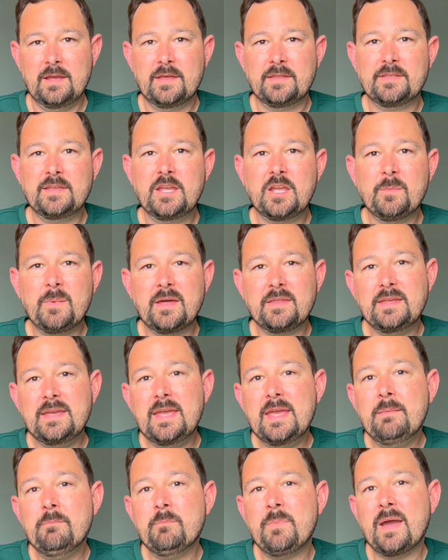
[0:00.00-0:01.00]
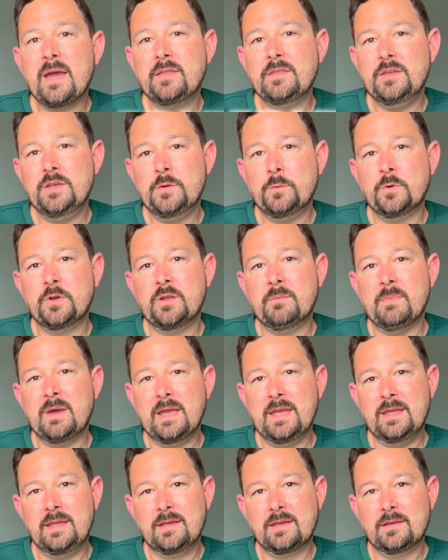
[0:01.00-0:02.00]
Think about the impact that you want to
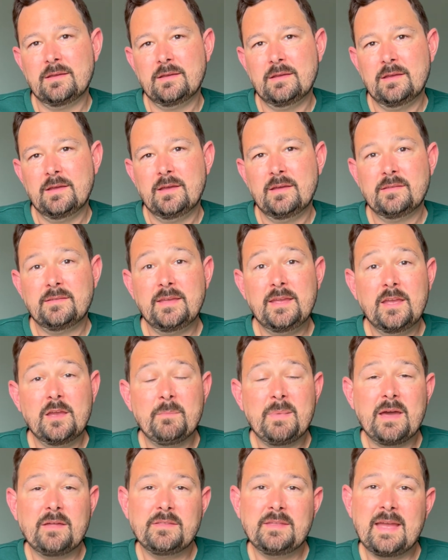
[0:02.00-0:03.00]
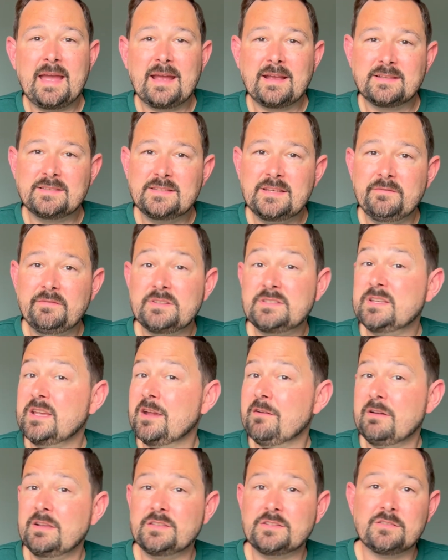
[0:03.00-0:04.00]
make. Think about the
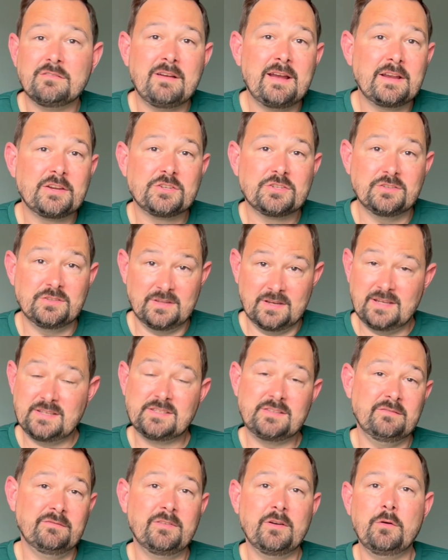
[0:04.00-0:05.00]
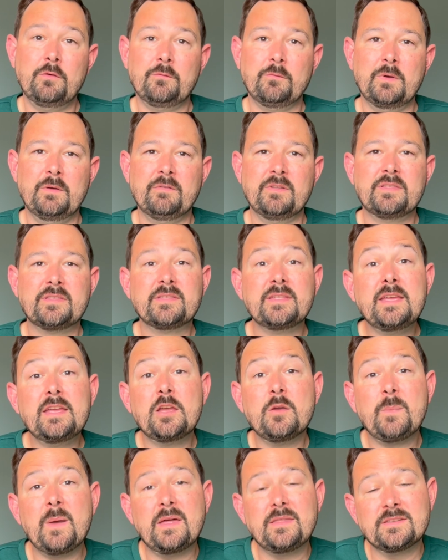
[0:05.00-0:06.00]
activity or interaction that it's involved with, and
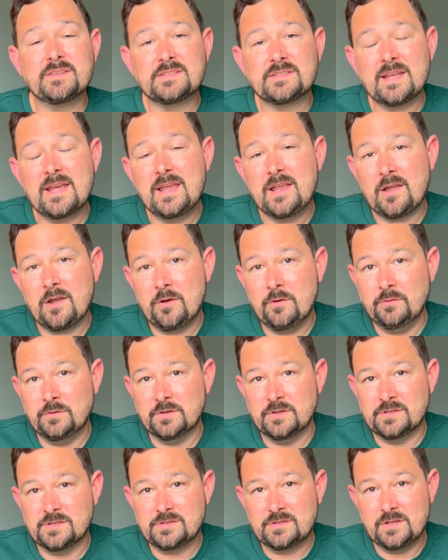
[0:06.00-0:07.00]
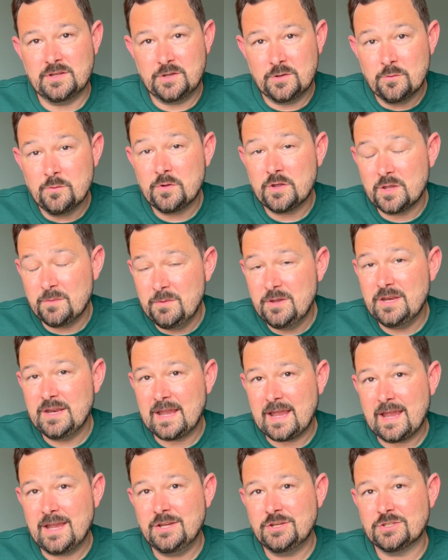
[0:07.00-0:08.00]
think about the stakeholders that your
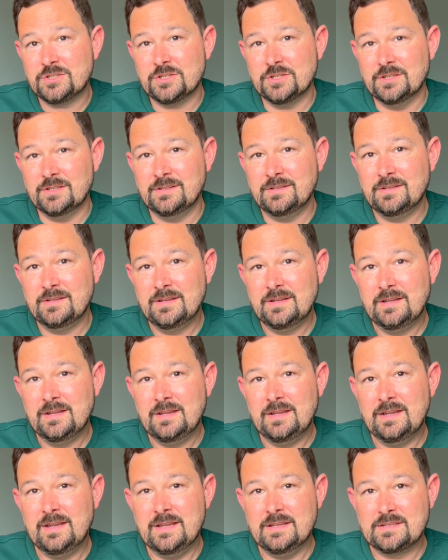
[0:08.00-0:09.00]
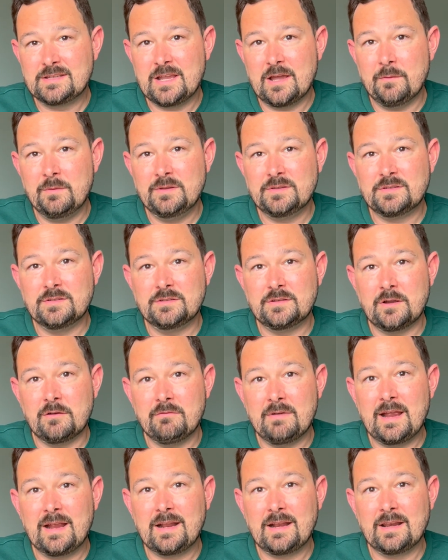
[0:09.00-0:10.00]
communication is going to
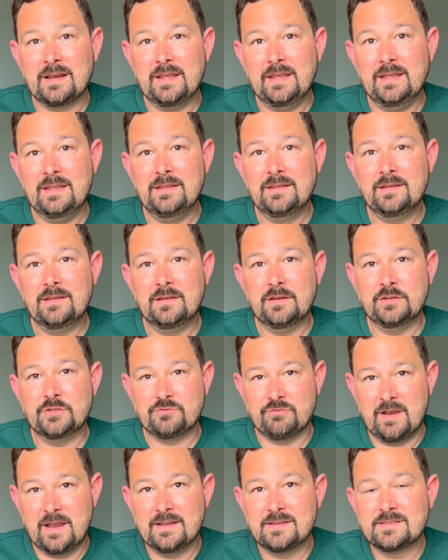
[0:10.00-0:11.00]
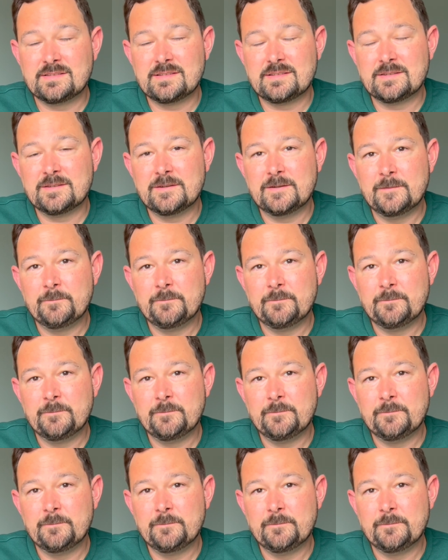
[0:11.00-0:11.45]
directly address.